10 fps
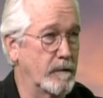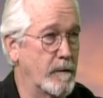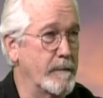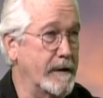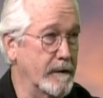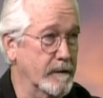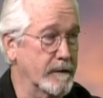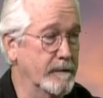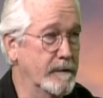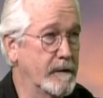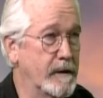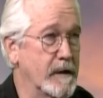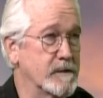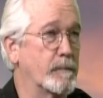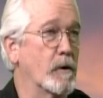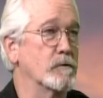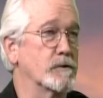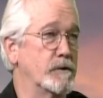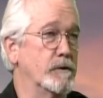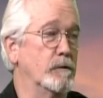immediately, as
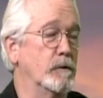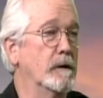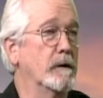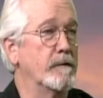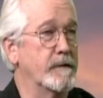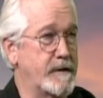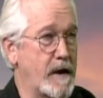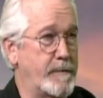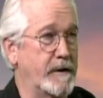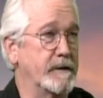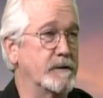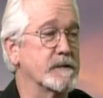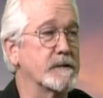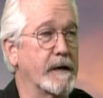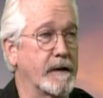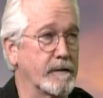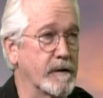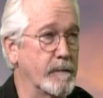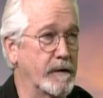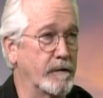opposed to the deputy just taking
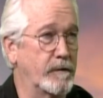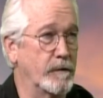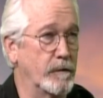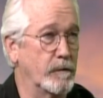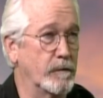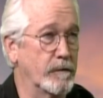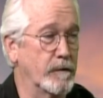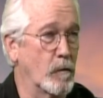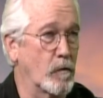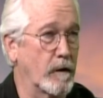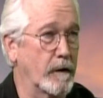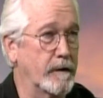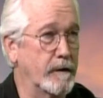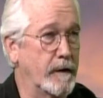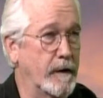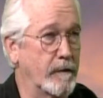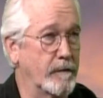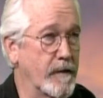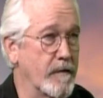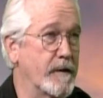them into the morgue
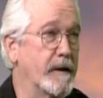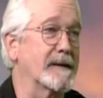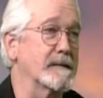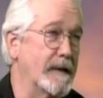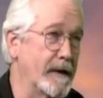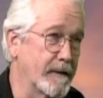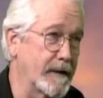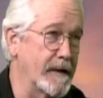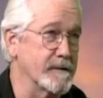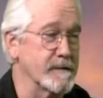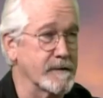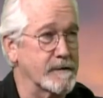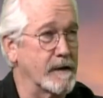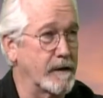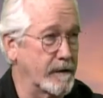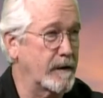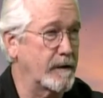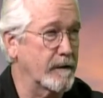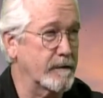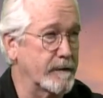and then the next day the case is assigned,
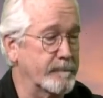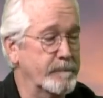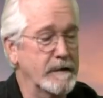kind of thing.